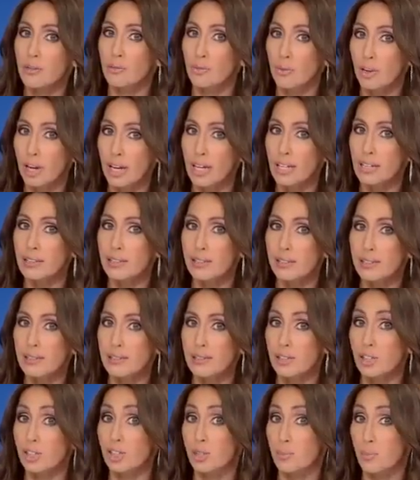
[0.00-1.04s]
rates
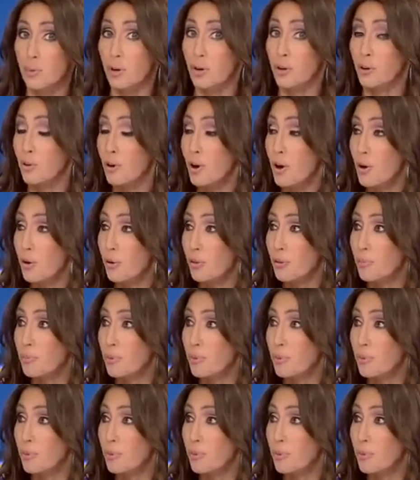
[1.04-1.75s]
to spur growth.